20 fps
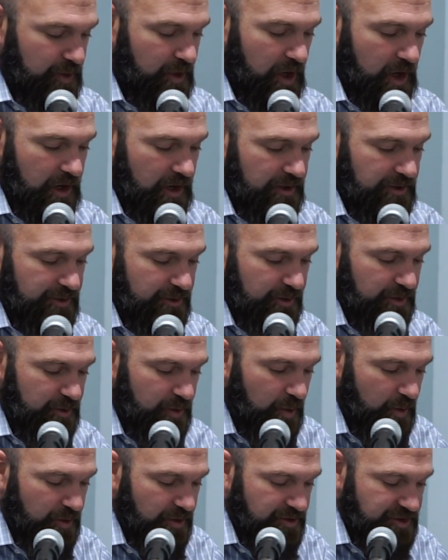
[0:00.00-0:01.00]

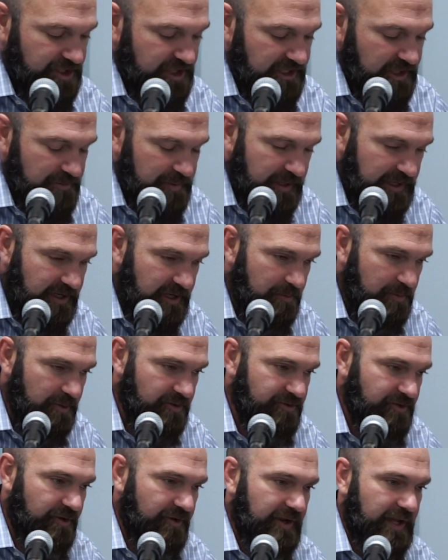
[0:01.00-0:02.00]
quarter GDP
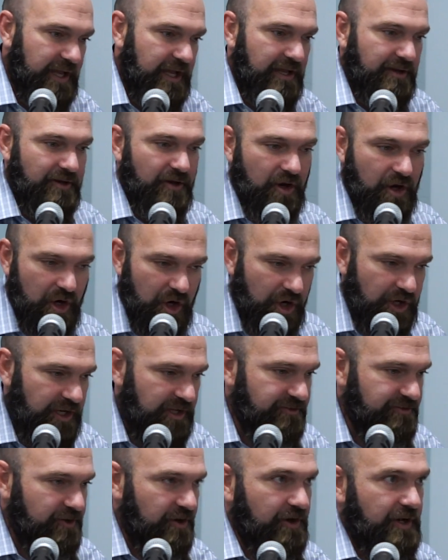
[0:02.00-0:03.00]
numbers are in,
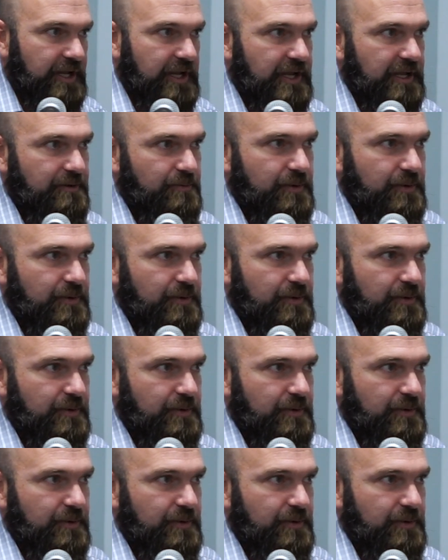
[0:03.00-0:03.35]
earnings are in.